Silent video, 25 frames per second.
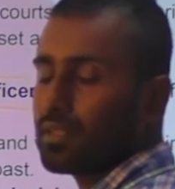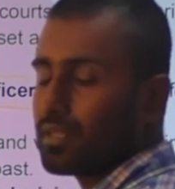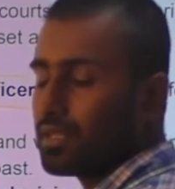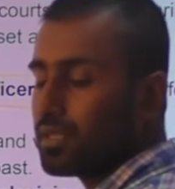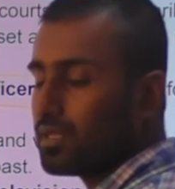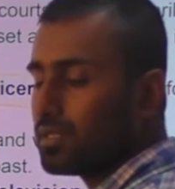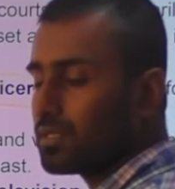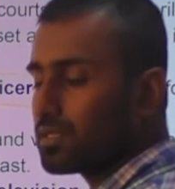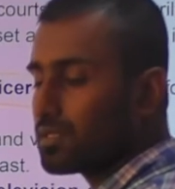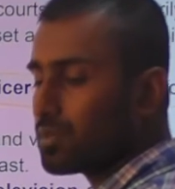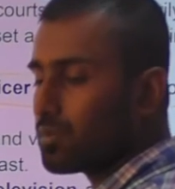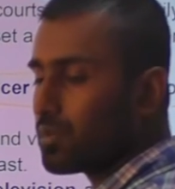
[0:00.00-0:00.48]
He
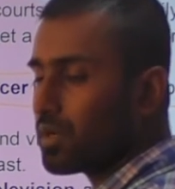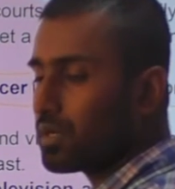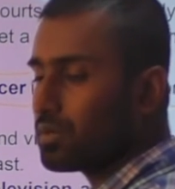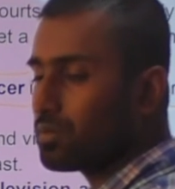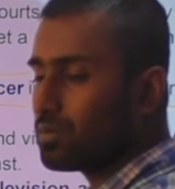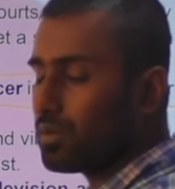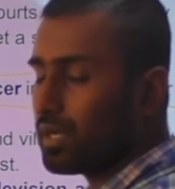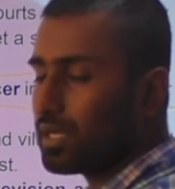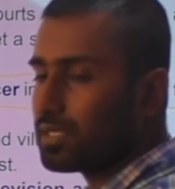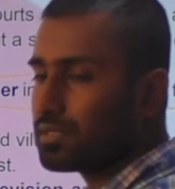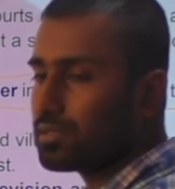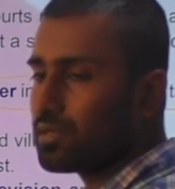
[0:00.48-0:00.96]
is the one
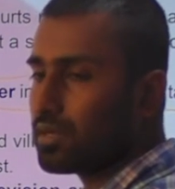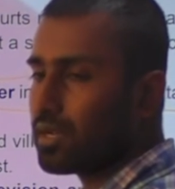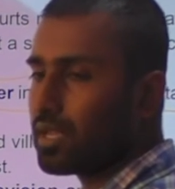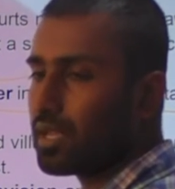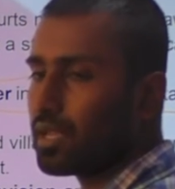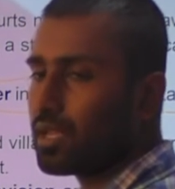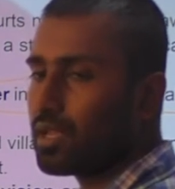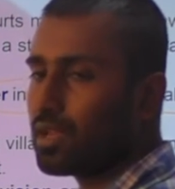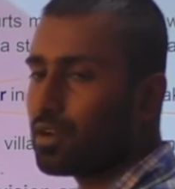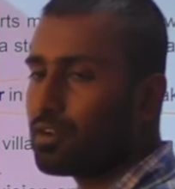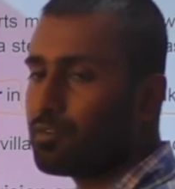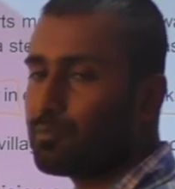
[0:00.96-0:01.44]
who has to
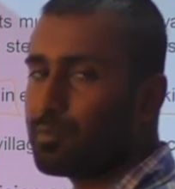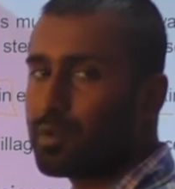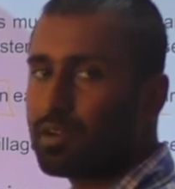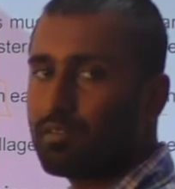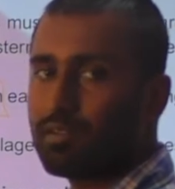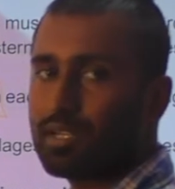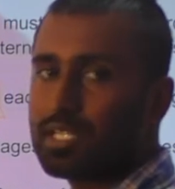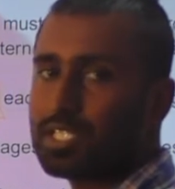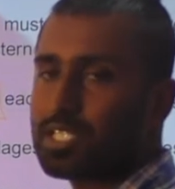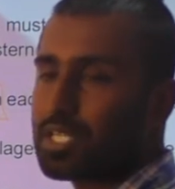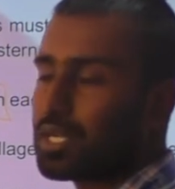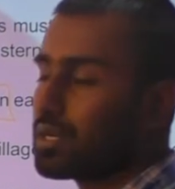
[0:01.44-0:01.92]
take care of
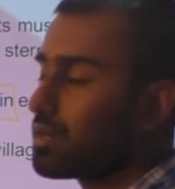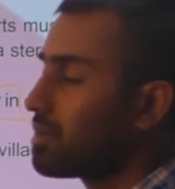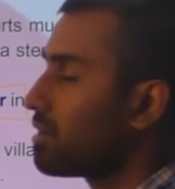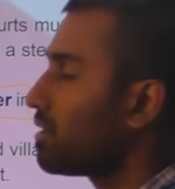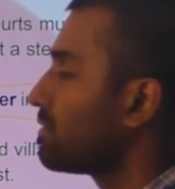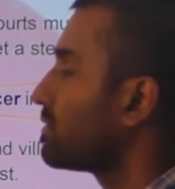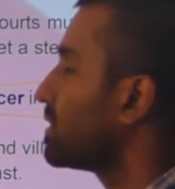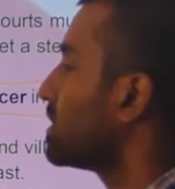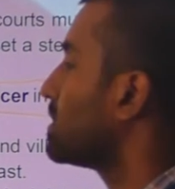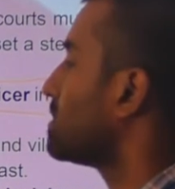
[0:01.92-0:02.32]
prevention of